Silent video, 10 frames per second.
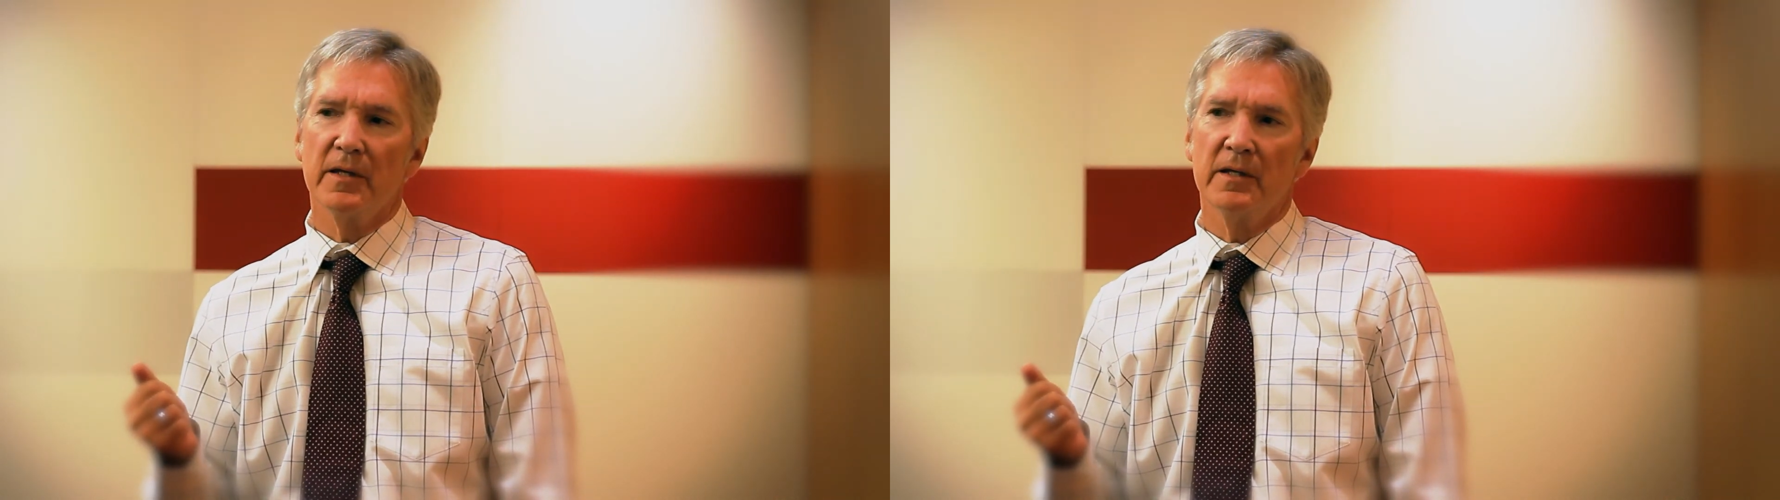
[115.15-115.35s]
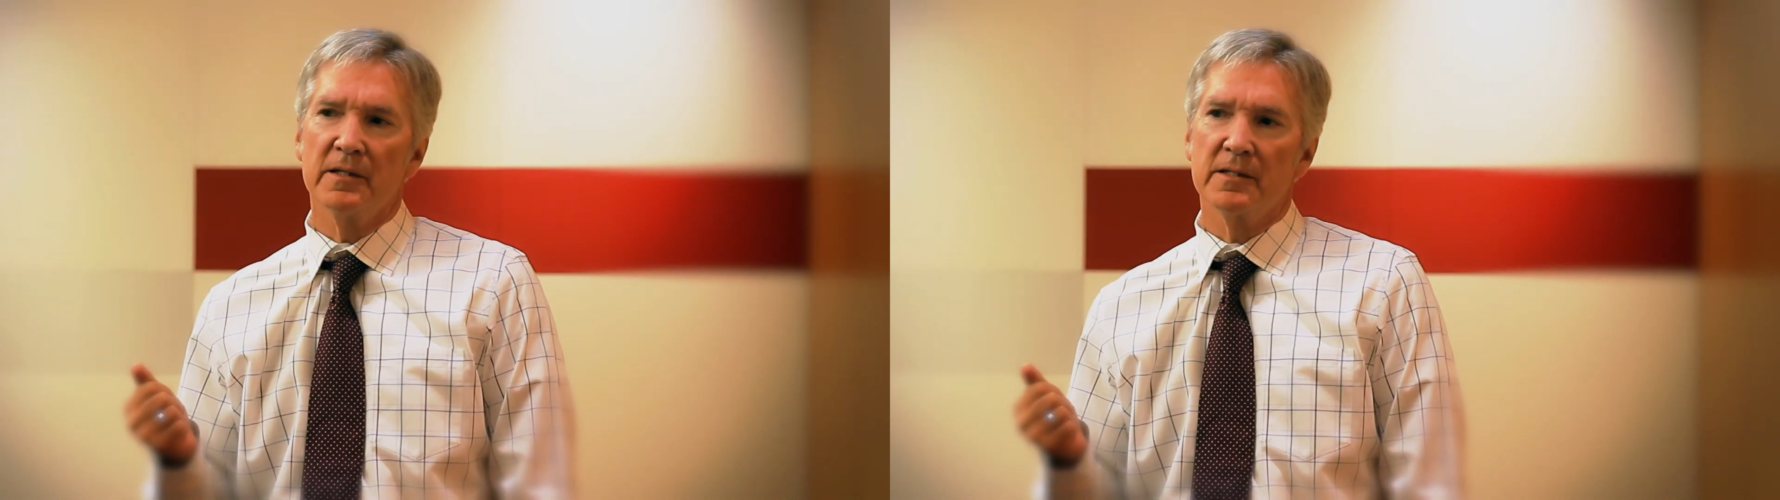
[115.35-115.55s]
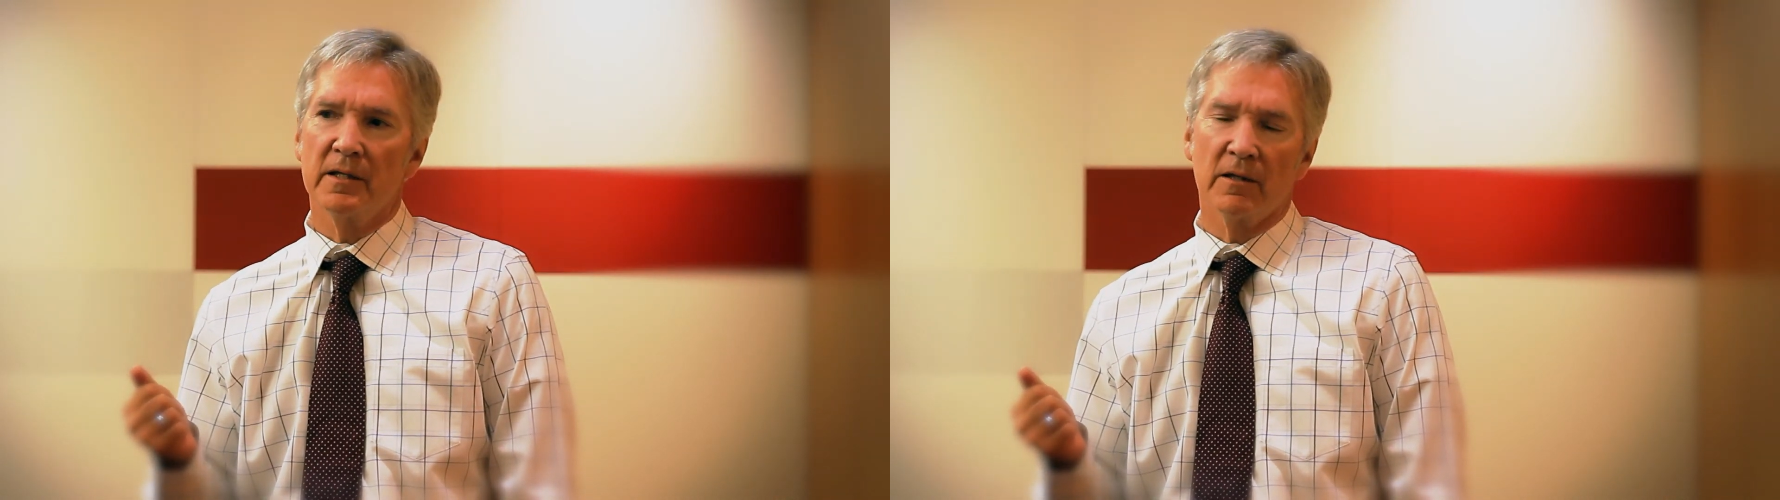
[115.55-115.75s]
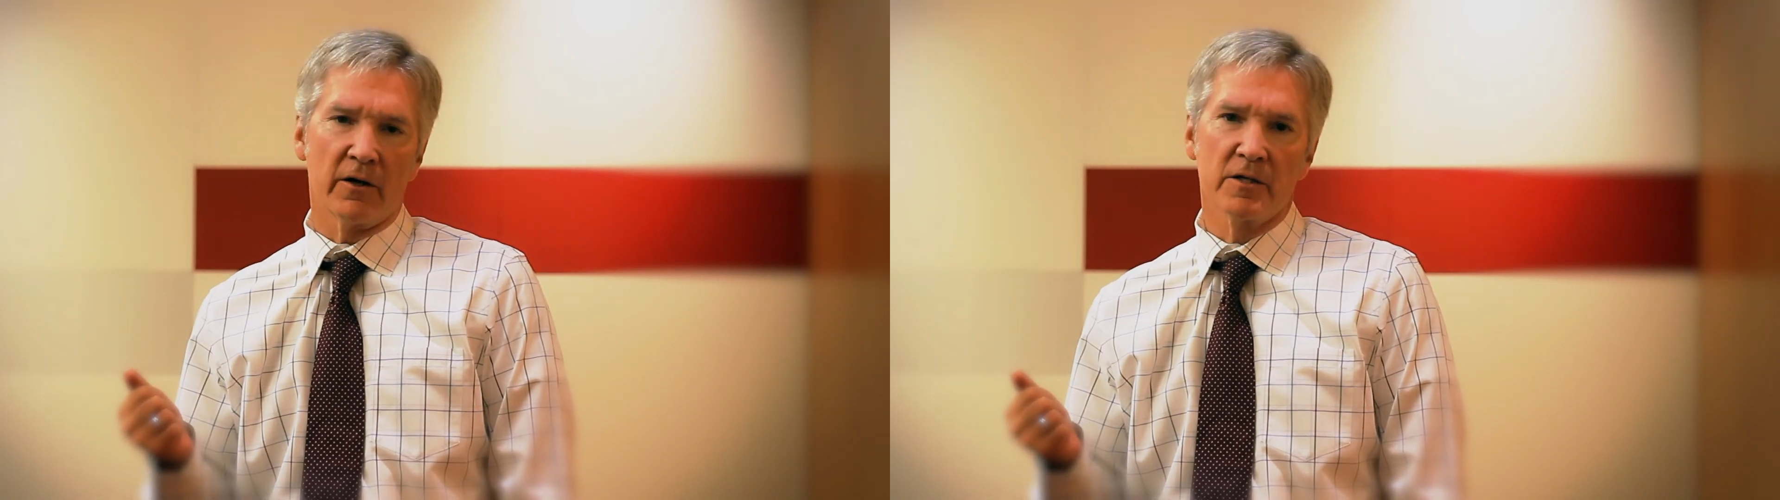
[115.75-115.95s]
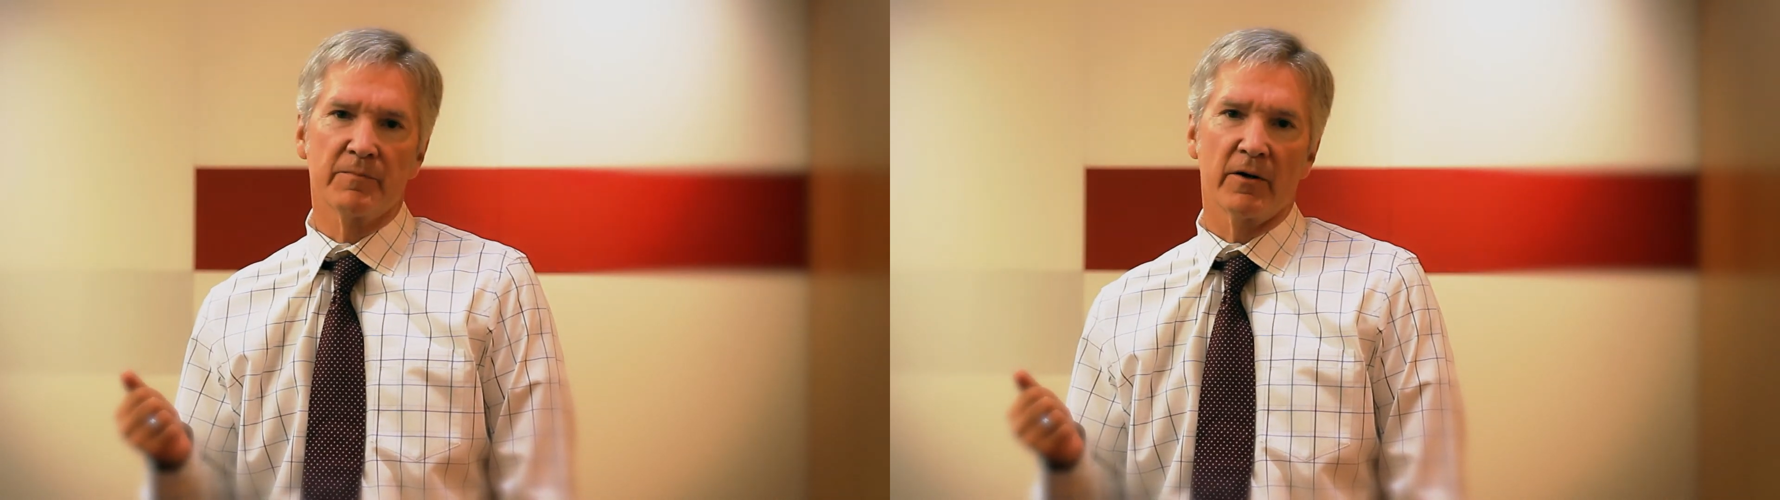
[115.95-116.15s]
is in
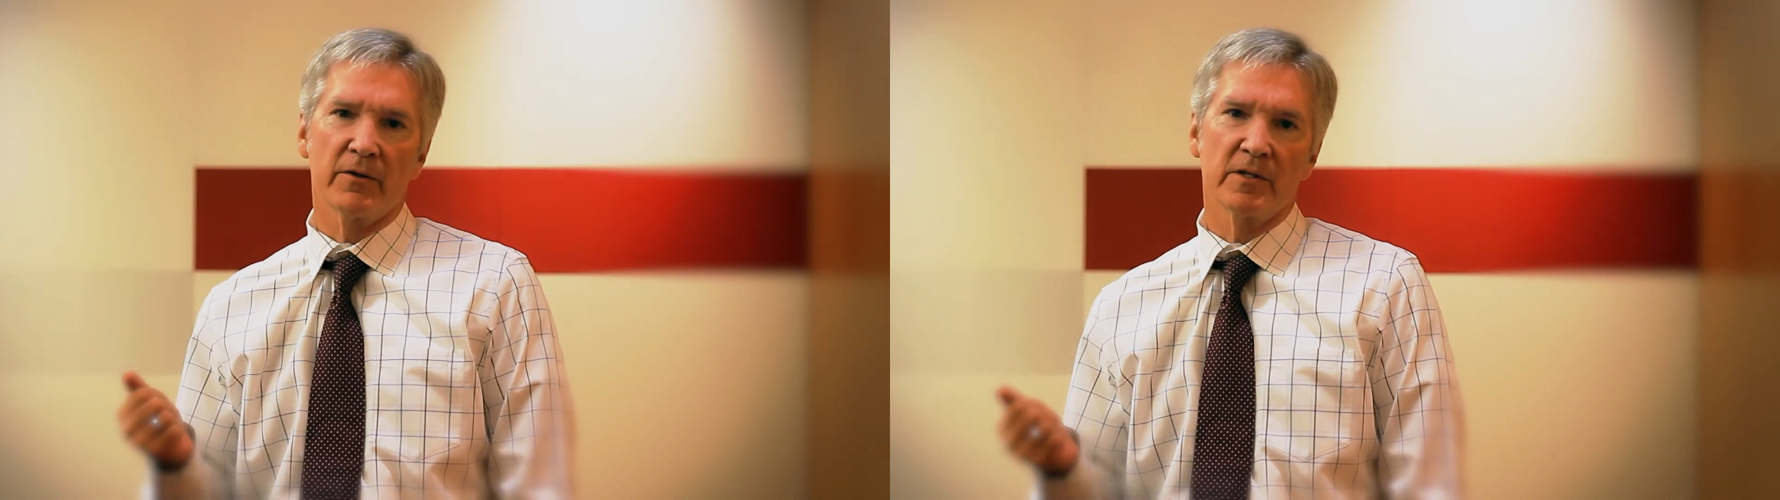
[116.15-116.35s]
large part the